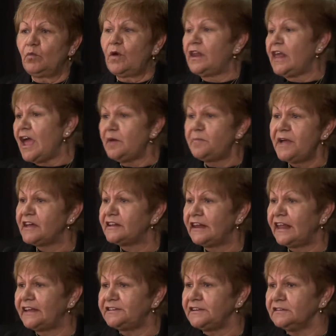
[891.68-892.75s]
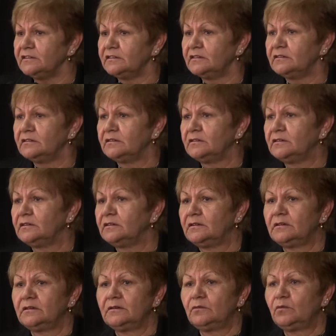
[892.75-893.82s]
Well, how about Latin?
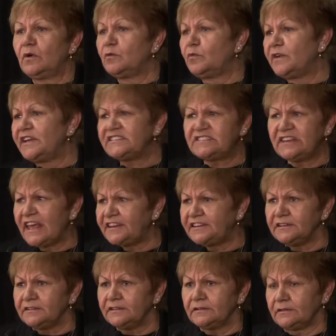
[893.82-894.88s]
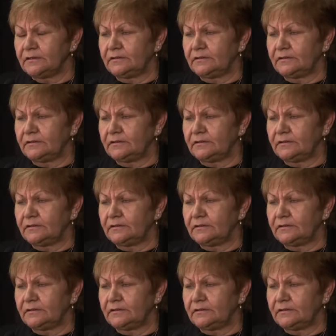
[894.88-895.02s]
Well, where's Latin?